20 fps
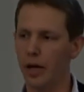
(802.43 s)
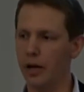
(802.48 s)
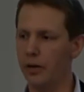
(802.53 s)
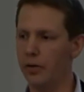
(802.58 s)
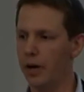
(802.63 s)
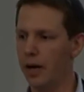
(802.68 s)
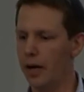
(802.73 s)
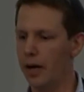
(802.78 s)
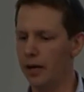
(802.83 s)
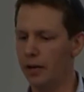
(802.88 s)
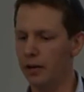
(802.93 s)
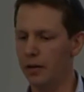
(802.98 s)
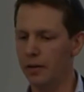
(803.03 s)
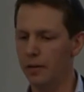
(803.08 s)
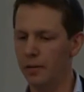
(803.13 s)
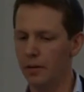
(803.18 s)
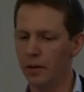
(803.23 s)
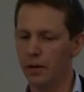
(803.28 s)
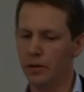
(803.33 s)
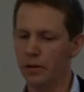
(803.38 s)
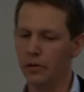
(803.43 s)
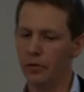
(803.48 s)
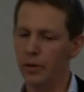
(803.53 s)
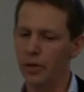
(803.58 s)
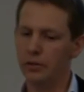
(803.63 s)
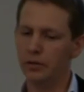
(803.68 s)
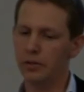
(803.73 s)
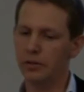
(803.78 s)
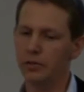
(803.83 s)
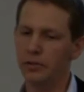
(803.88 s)
On the other hand,
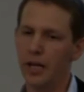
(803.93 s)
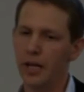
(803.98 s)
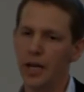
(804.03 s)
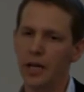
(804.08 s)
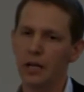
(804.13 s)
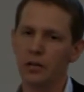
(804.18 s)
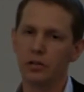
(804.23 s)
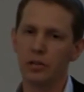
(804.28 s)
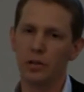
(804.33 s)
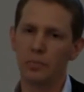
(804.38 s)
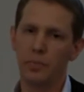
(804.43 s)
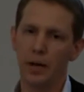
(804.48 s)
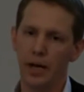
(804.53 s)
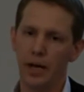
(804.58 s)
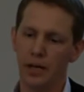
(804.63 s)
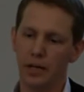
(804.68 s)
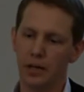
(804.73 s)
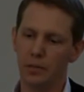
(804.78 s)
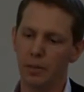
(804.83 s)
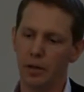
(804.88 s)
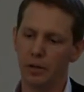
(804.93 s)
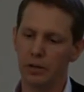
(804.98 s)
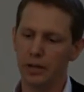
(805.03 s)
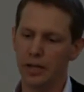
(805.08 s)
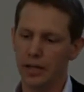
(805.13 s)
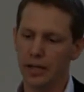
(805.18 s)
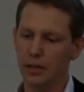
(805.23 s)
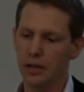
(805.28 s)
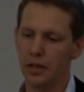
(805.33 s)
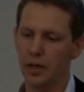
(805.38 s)
there is this Danish debate
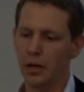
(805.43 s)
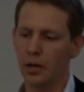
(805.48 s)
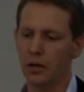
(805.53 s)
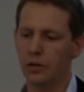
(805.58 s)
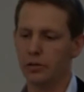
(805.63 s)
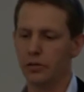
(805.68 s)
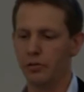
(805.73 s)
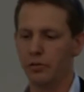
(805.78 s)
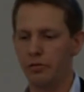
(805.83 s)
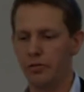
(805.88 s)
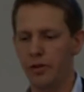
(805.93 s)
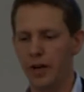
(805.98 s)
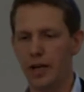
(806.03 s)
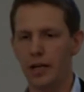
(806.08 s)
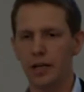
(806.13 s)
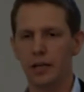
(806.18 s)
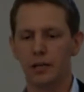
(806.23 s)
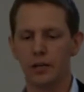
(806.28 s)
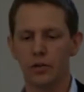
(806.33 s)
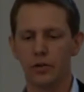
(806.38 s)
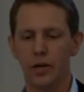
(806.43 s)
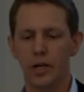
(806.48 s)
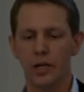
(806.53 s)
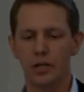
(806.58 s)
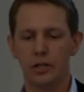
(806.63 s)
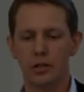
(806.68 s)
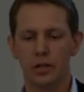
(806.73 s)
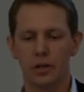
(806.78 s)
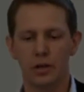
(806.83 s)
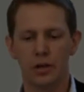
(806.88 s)
about ghettos and failed
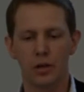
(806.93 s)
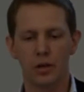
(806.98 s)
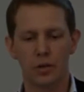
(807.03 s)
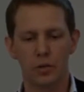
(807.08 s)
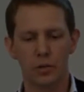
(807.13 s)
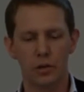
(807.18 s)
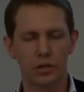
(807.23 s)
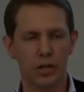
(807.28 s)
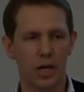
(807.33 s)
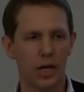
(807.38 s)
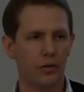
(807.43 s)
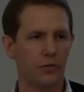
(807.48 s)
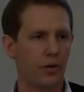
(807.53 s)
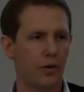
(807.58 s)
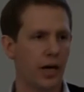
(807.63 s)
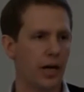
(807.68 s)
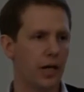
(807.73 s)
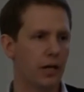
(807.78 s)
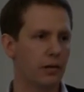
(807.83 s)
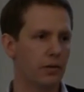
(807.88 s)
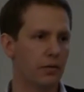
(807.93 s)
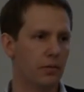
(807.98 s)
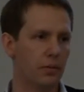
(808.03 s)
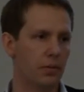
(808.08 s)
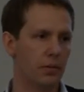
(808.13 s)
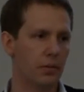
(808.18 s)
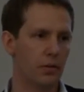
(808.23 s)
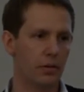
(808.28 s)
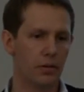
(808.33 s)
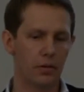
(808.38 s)
integration, which I find
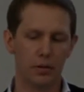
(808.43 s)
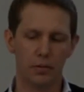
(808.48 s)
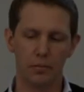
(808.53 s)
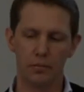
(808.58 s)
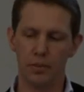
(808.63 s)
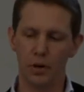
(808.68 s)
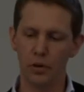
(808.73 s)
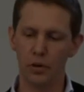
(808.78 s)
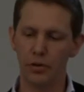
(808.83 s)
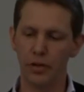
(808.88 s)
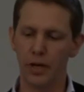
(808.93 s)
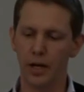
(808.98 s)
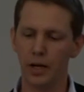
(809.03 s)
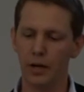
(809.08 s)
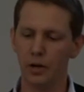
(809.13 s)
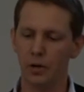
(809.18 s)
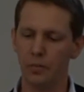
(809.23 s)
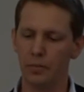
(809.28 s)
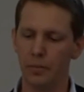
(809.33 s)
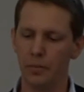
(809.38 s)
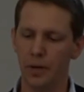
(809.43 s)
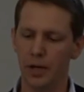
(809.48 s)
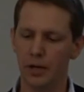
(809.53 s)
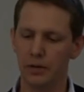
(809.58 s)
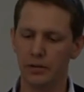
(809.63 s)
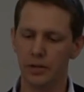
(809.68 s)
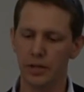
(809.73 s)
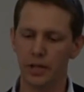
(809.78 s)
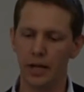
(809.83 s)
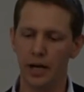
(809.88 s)
both
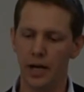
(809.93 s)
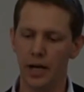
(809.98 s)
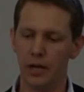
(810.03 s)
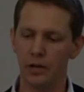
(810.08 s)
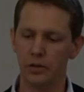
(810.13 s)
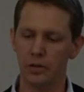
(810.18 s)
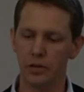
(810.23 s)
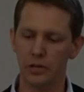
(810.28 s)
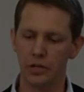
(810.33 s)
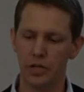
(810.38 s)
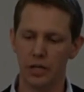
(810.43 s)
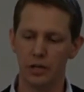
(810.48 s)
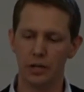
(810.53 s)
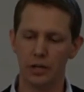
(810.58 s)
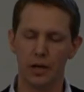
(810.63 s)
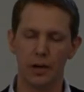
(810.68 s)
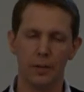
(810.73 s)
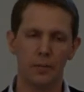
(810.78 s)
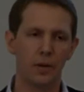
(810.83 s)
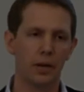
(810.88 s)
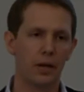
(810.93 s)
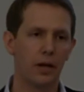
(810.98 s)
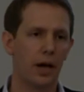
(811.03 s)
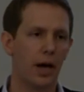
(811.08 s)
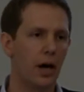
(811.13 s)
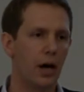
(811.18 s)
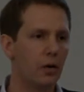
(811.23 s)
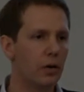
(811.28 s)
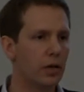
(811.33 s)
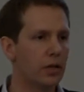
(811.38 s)
uncompromising and high on the agenda.
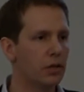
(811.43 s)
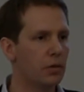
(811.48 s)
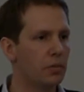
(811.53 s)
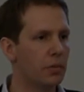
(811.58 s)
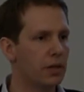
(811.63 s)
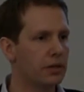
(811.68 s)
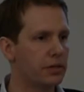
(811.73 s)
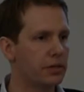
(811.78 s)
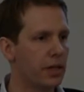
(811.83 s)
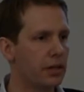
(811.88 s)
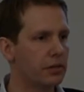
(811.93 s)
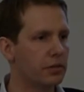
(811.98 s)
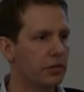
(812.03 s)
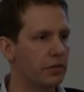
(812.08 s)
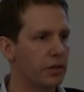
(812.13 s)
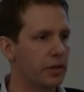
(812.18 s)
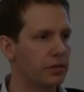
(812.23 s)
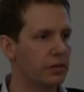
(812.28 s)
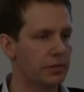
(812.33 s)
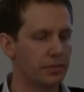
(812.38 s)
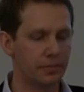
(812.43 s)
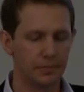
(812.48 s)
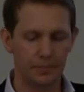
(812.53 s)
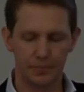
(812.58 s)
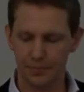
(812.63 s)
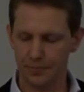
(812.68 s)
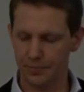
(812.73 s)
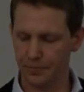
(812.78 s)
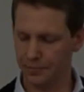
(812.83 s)
How can you make sense of this?